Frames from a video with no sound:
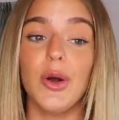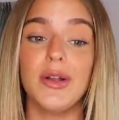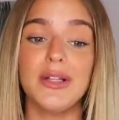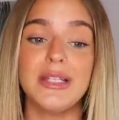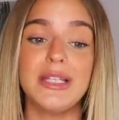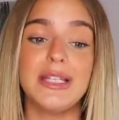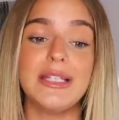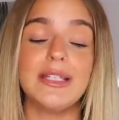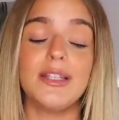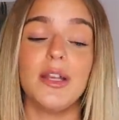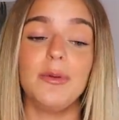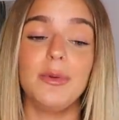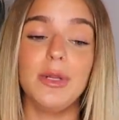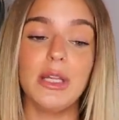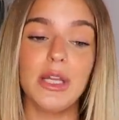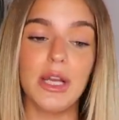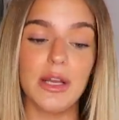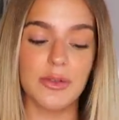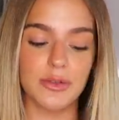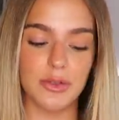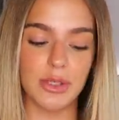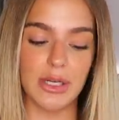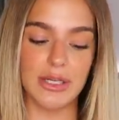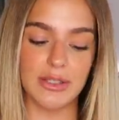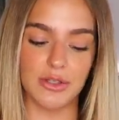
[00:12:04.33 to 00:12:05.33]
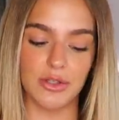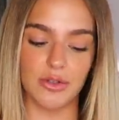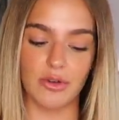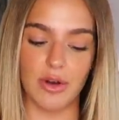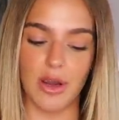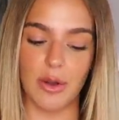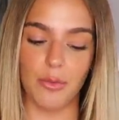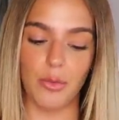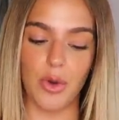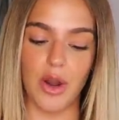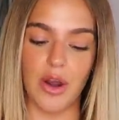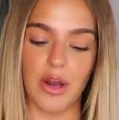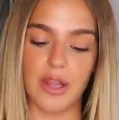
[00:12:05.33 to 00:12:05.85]
I see so many girls on
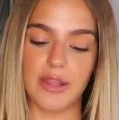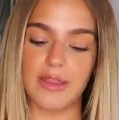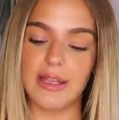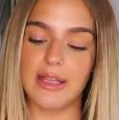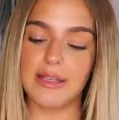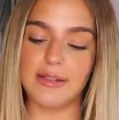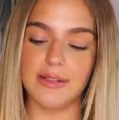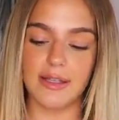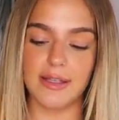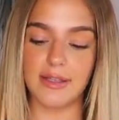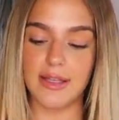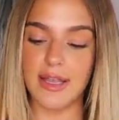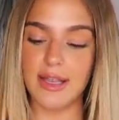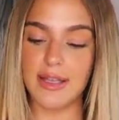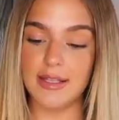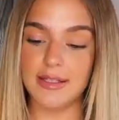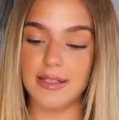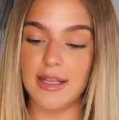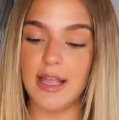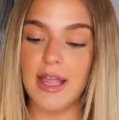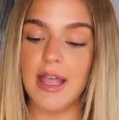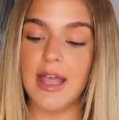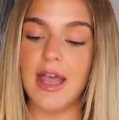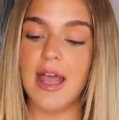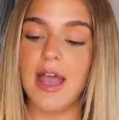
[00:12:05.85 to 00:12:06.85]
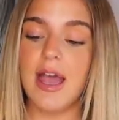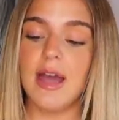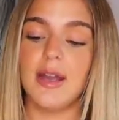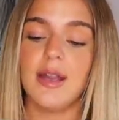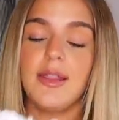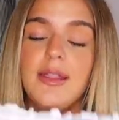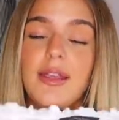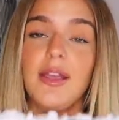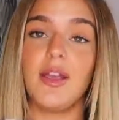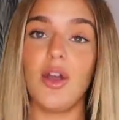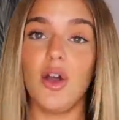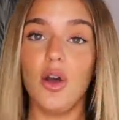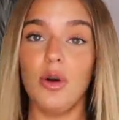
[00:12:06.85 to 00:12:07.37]
Instagram wearing things like this,
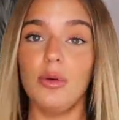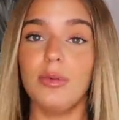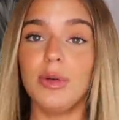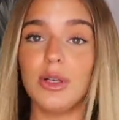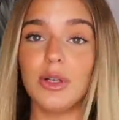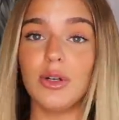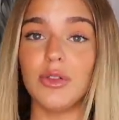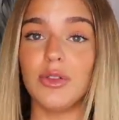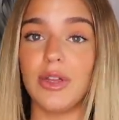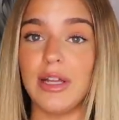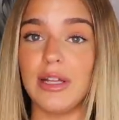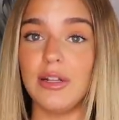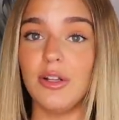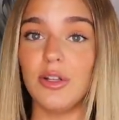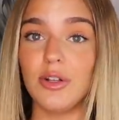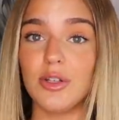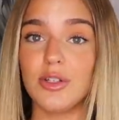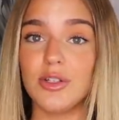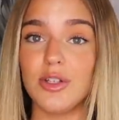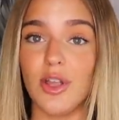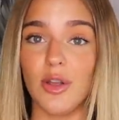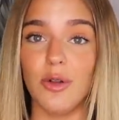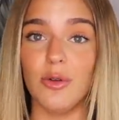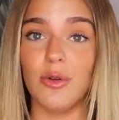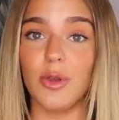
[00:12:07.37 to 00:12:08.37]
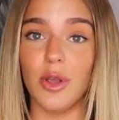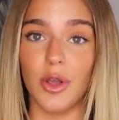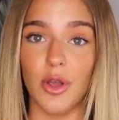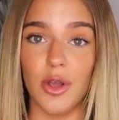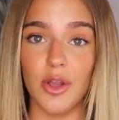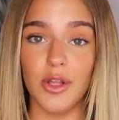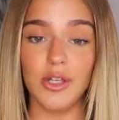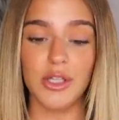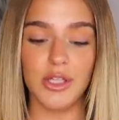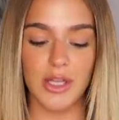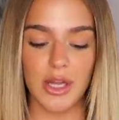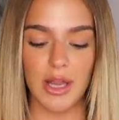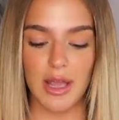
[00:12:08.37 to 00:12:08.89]
and I think, oh my god, they look so
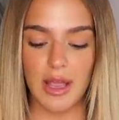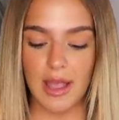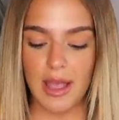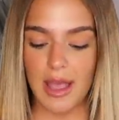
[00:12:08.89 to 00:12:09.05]
good.